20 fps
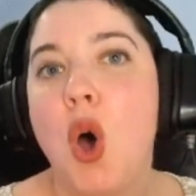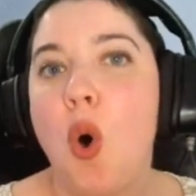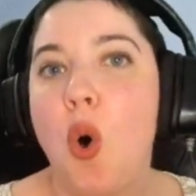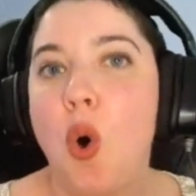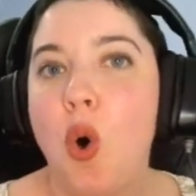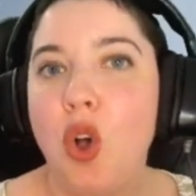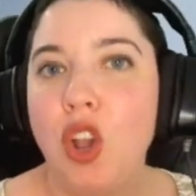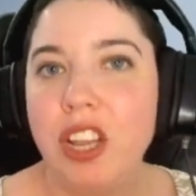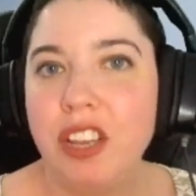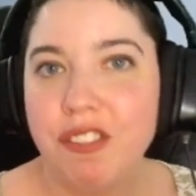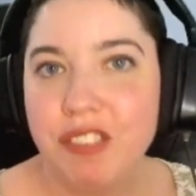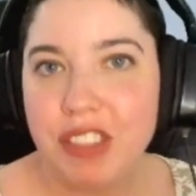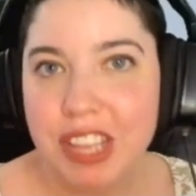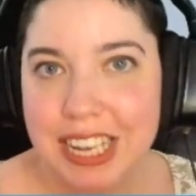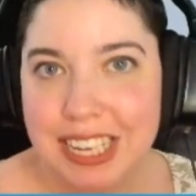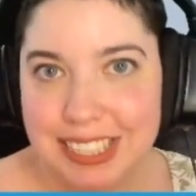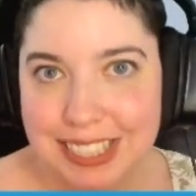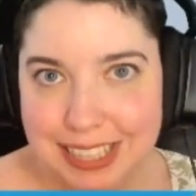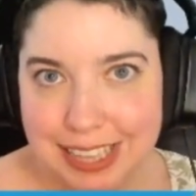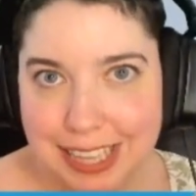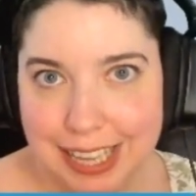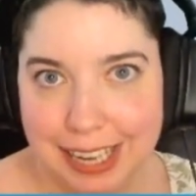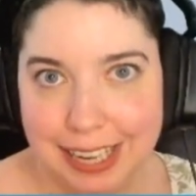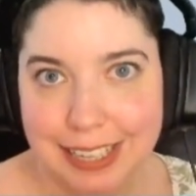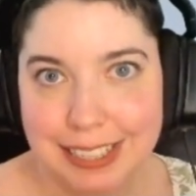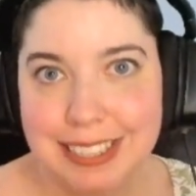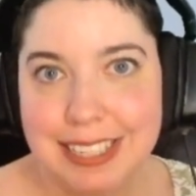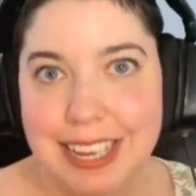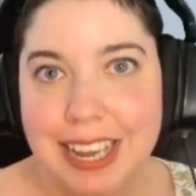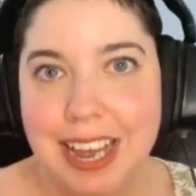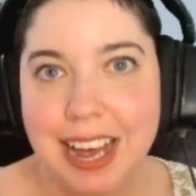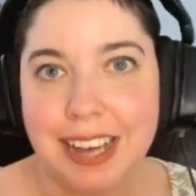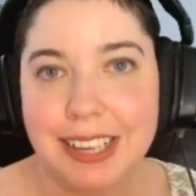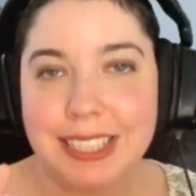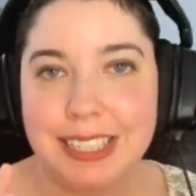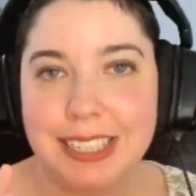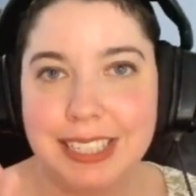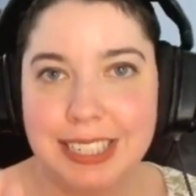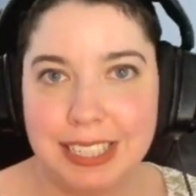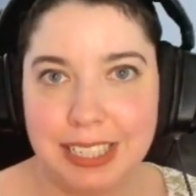All of these things are
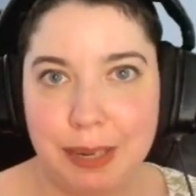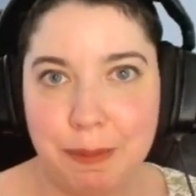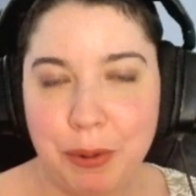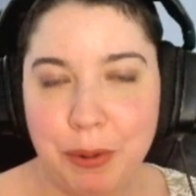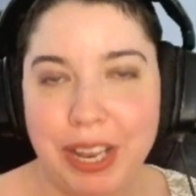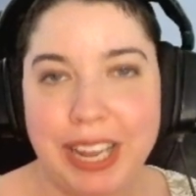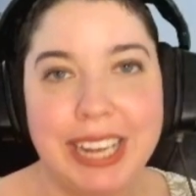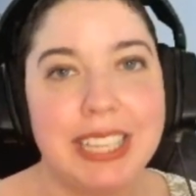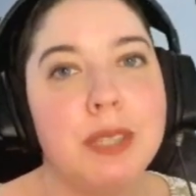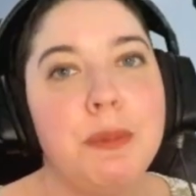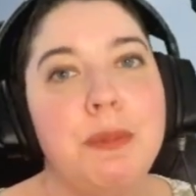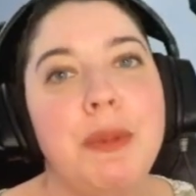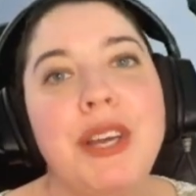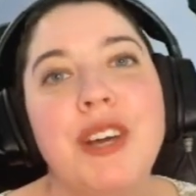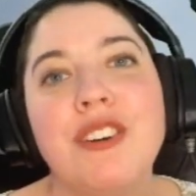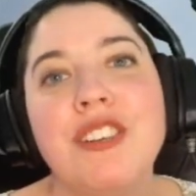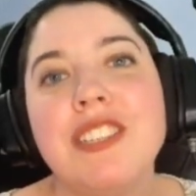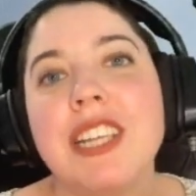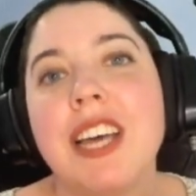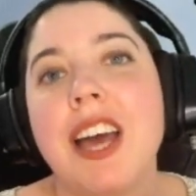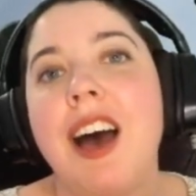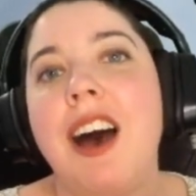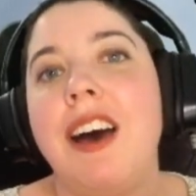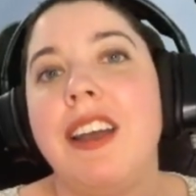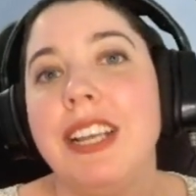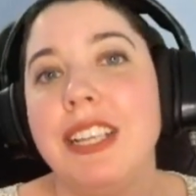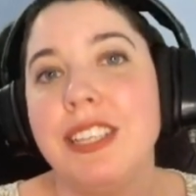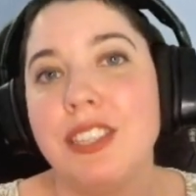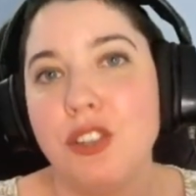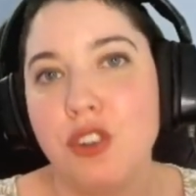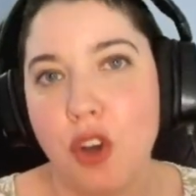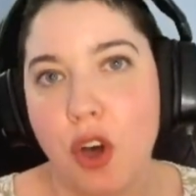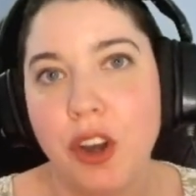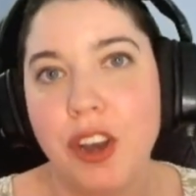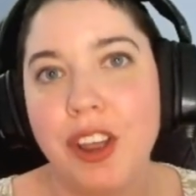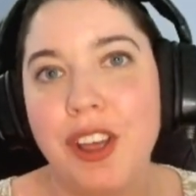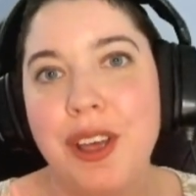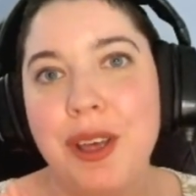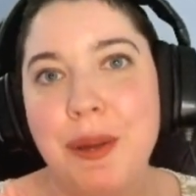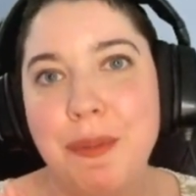still in place because the card is
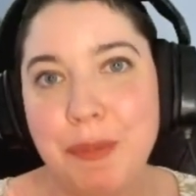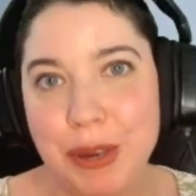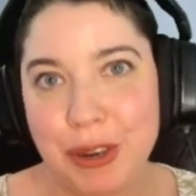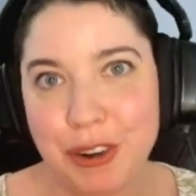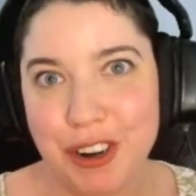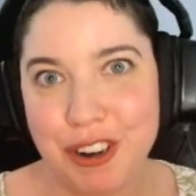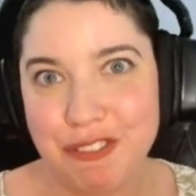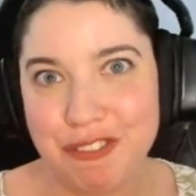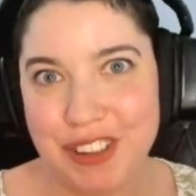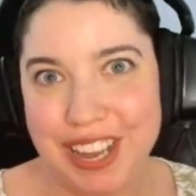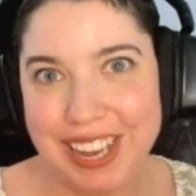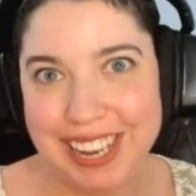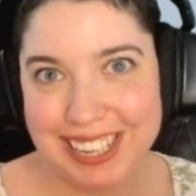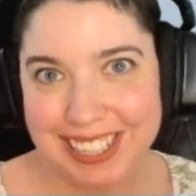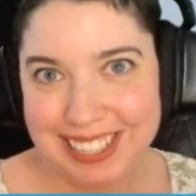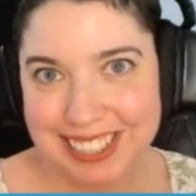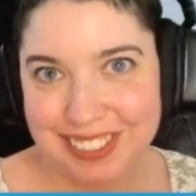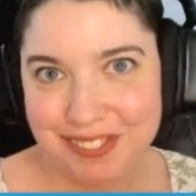not purified.